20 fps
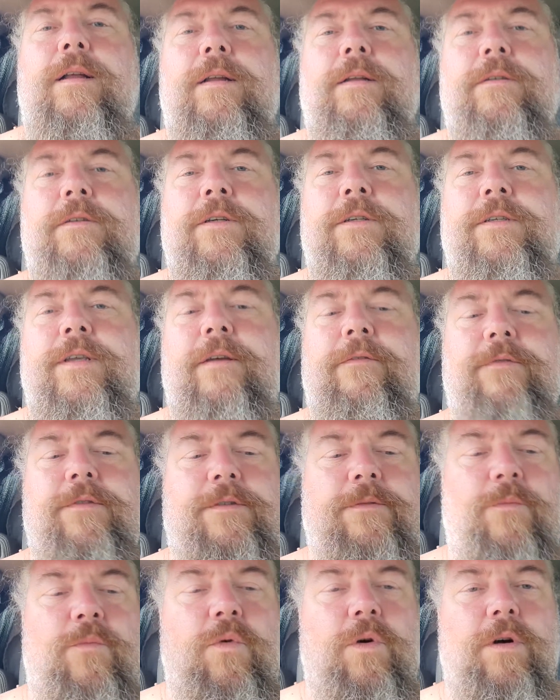Just giving
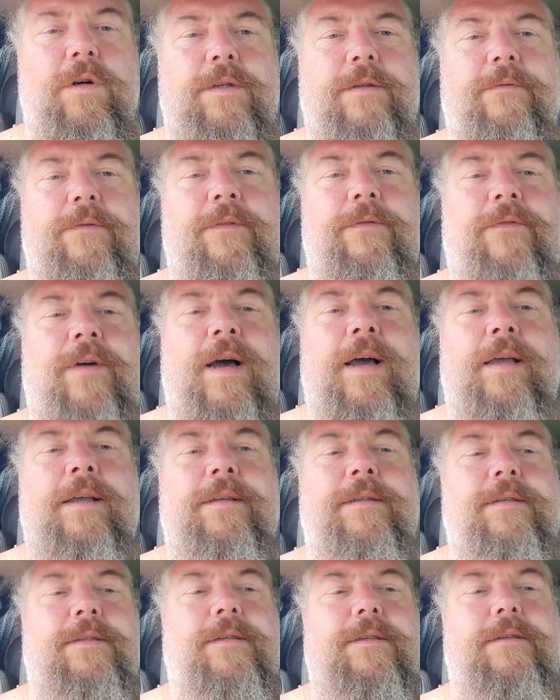some words of
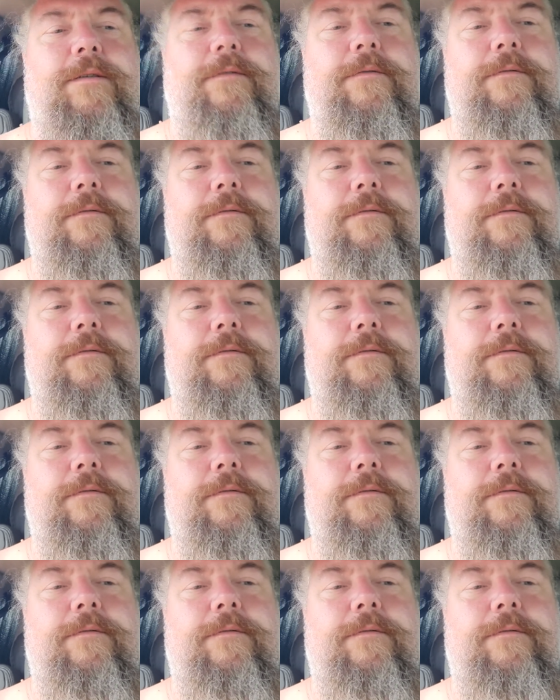advice